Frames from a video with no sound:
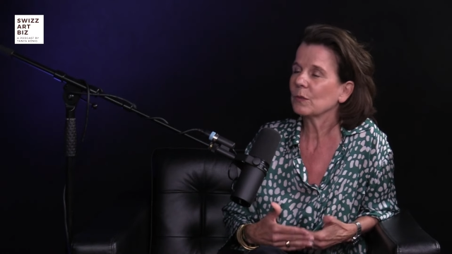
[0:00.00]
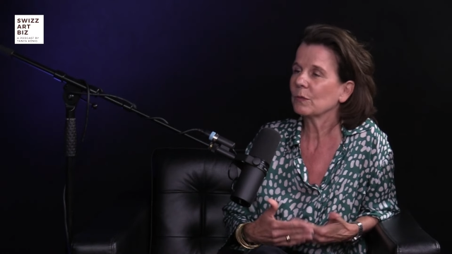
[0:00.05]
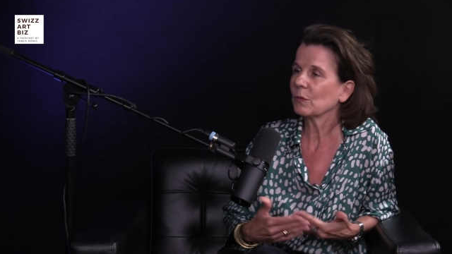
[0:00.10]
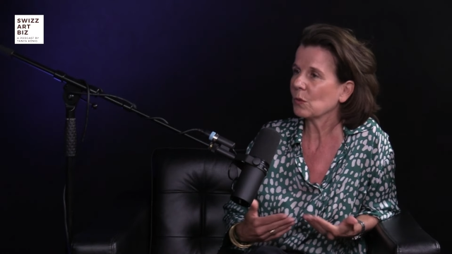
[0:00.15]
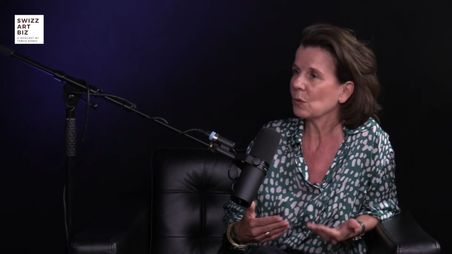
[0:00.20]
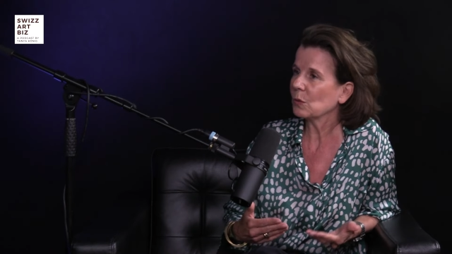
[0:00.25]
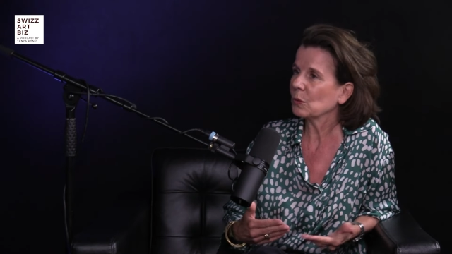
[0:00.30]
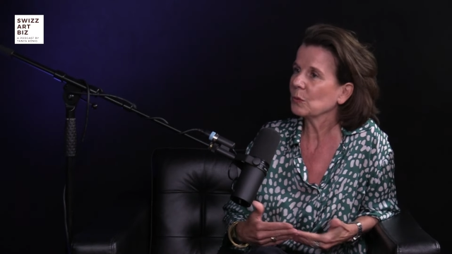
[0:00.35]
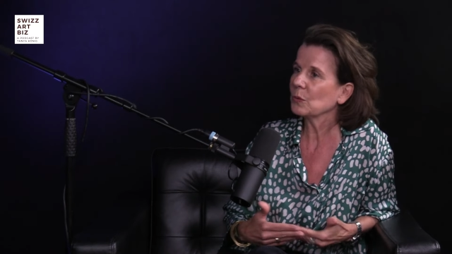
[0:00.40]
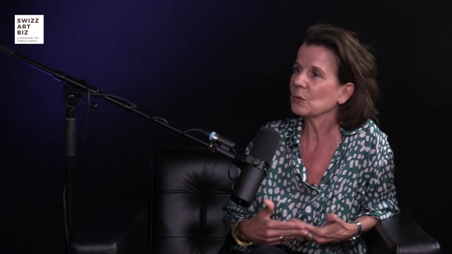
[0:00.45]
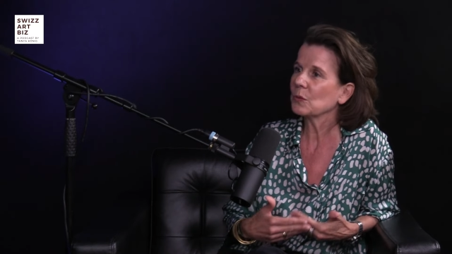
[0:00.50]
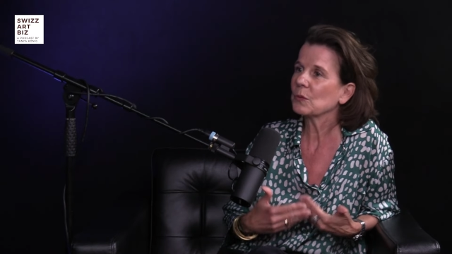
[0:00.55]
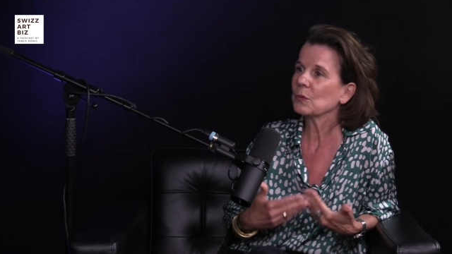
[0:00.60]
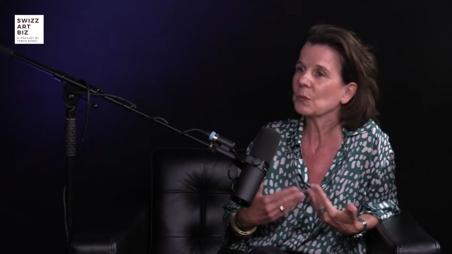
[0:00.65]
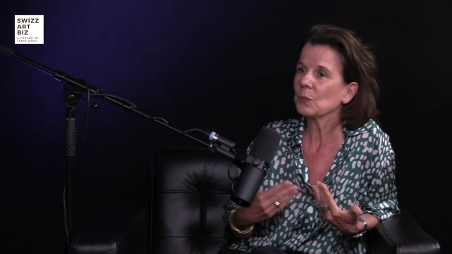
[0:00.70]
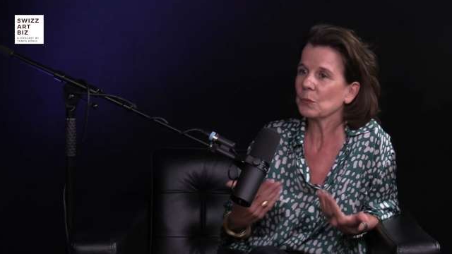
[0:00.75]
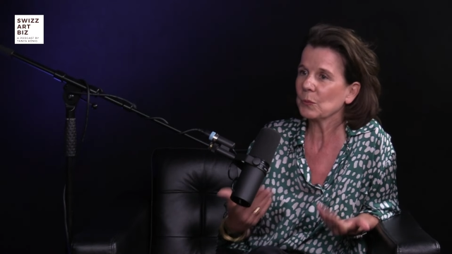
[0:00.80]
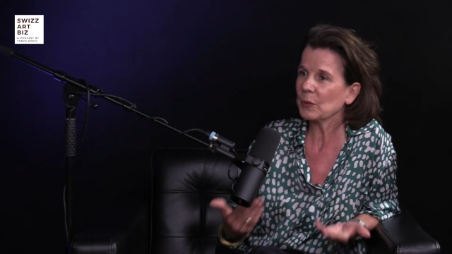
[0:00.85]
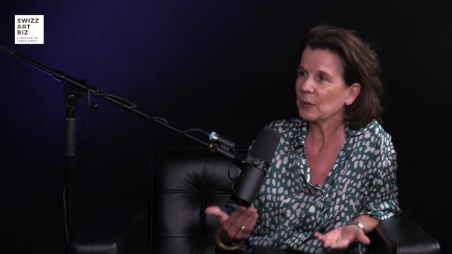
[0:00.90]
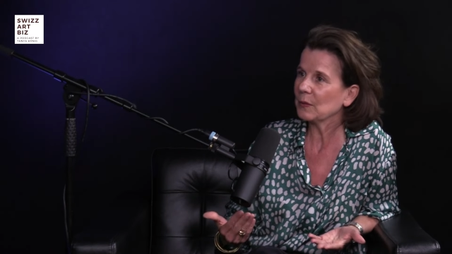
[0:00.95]
of course,
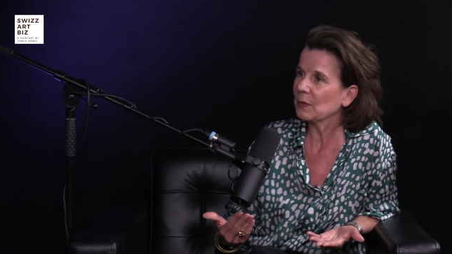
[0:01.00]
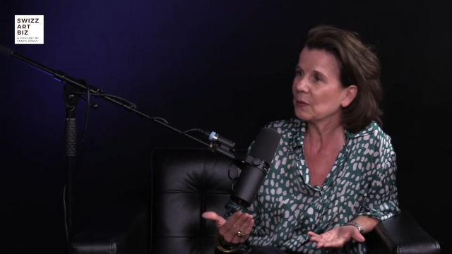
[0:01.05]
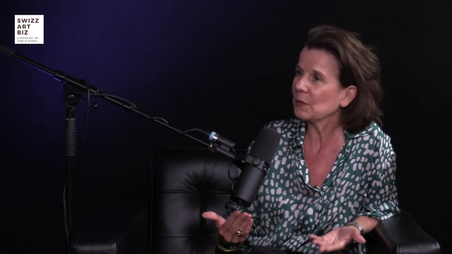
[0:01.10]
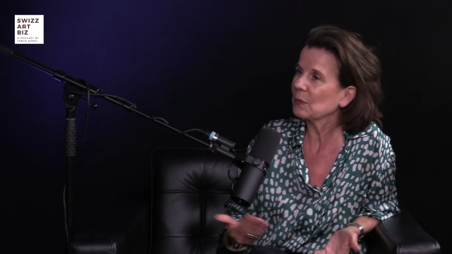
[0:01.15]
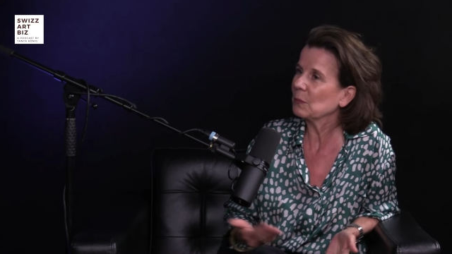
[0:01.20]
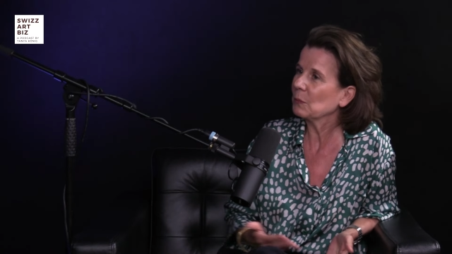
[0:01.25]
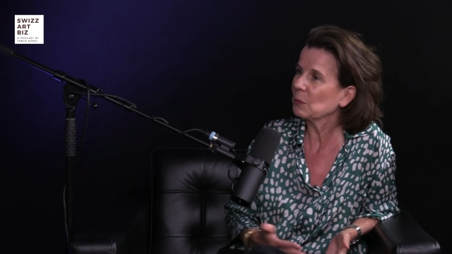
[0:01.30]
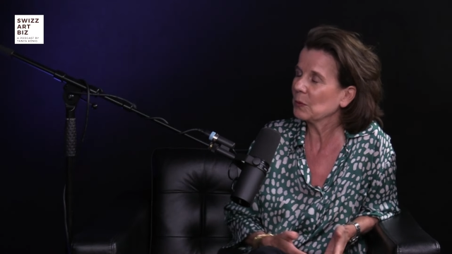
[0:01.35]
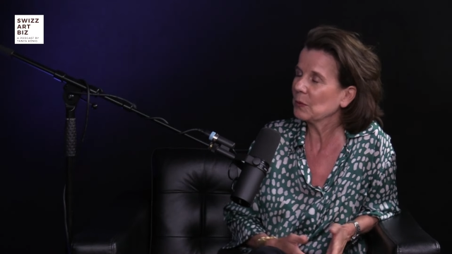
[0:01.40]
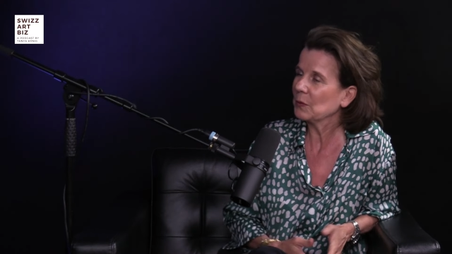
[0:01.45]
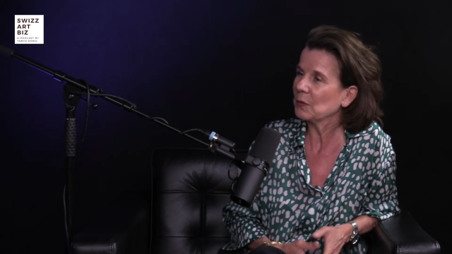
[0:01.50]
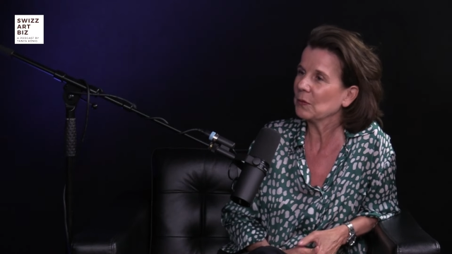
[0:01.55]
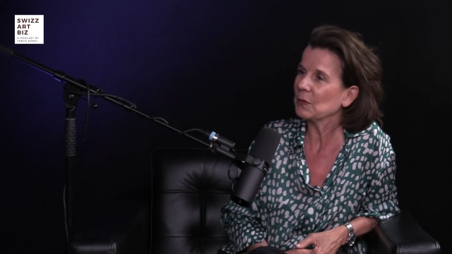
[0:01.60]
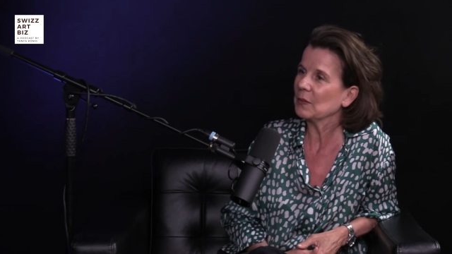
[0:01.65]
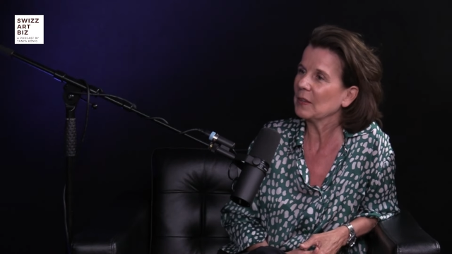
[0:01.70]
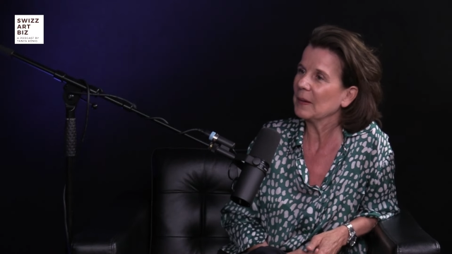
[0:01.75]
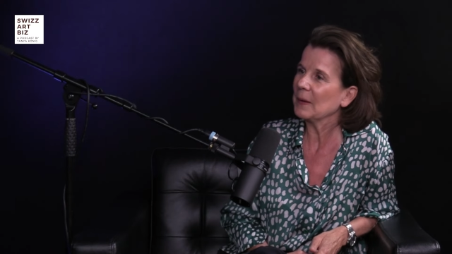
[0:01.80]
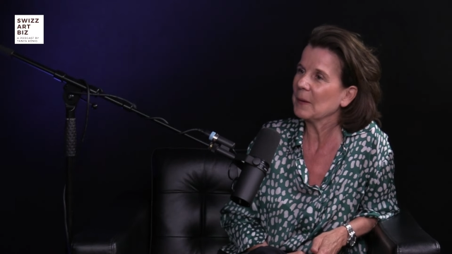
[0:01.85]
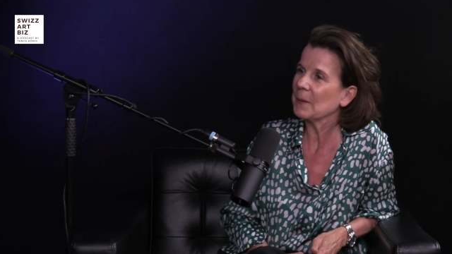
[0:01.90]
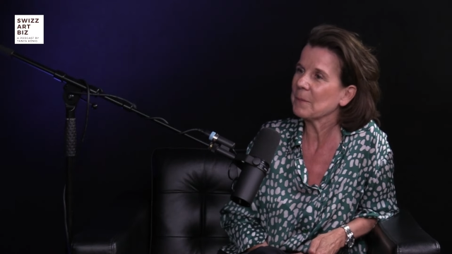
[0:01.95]
with with
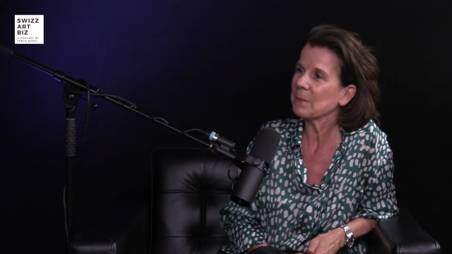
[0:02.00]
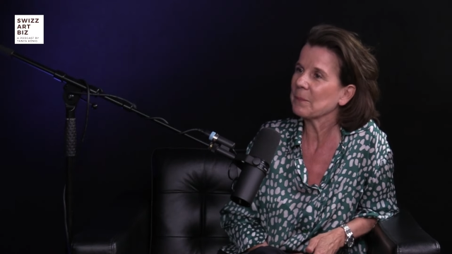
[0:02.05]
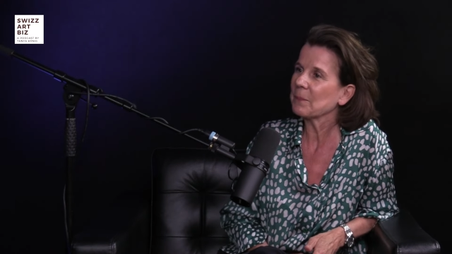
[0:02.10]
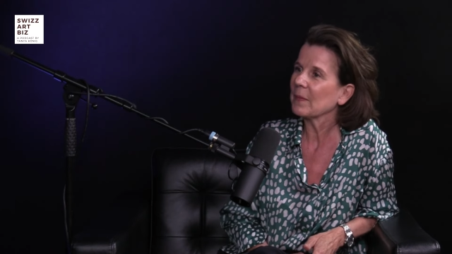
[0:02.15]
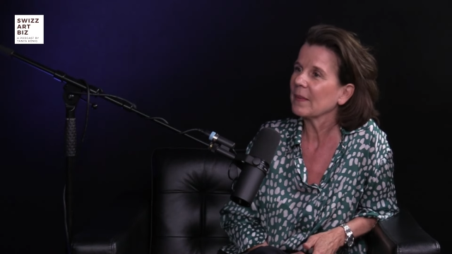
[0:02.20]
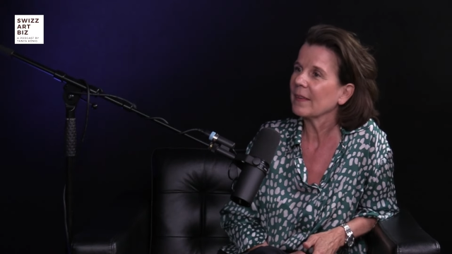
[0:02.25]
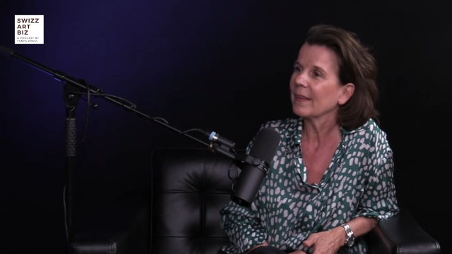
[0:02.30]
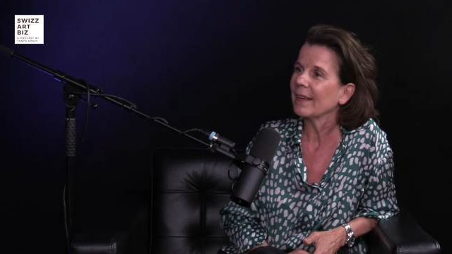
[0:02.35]
um,